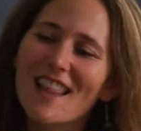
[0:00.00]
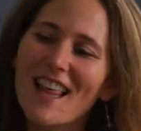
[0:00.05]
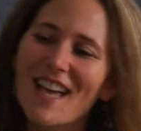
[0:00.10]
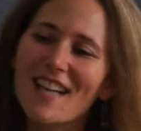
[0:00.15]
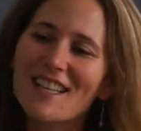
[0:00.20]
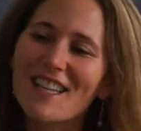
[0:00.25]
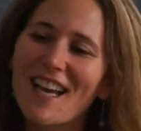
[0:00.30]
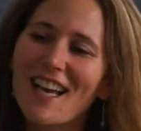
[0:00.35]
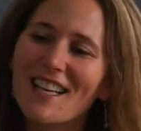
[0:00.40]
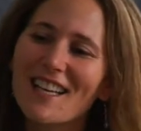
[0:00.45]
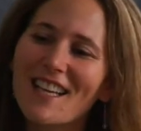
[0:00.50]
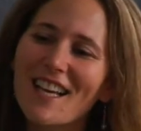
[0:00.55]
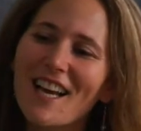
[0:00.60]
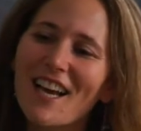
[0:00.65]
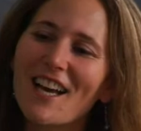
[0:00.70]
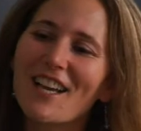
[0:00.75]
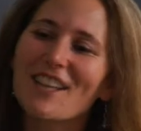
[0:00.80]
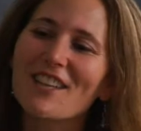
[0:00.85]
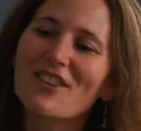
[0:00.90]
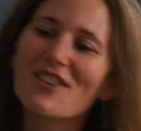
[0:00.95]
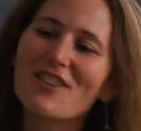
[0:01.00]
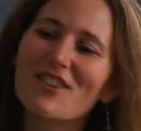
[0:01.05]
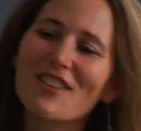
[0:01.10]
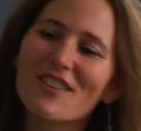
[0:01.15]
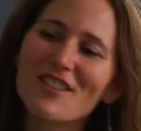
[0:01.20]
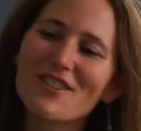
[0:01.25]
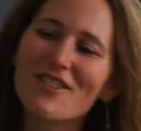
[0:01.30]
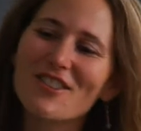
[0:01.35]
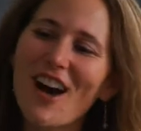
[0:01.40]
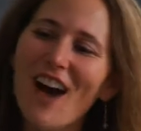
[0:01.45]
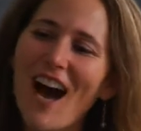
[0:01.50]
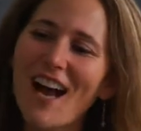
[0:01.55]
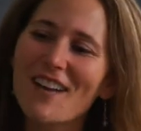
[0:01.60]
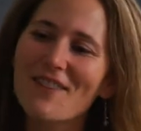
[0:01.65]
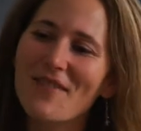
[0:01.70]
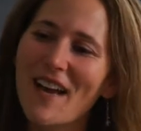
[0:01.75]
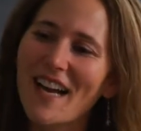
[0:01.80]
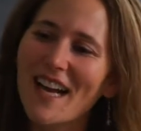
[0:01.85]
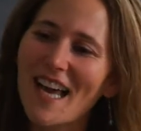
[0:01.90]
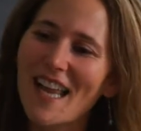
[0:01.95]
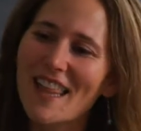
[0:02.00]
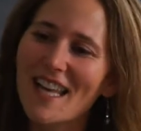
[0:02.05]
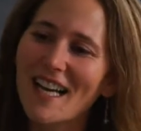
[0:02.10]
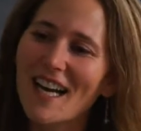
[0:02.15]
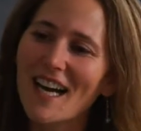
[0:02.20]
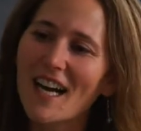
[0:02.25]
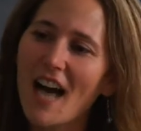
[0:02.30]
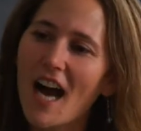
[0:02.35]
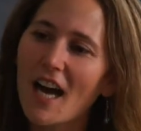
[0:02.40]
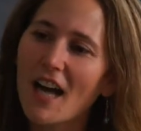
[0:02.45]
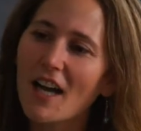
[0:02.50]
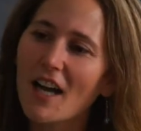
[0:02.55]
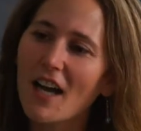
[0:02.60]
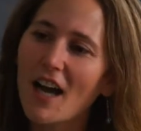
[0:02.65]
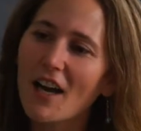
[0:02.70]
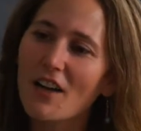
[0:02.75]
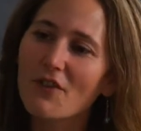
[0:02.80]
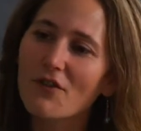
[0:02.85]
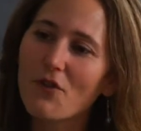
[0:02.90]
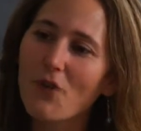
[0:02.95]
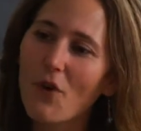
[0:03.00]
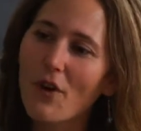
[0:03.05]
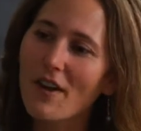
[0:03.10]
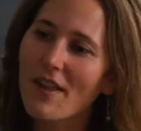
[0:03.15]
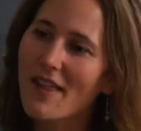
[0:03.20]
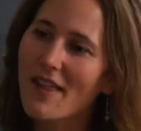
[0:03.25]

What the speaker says: That you know how to make, I think, 4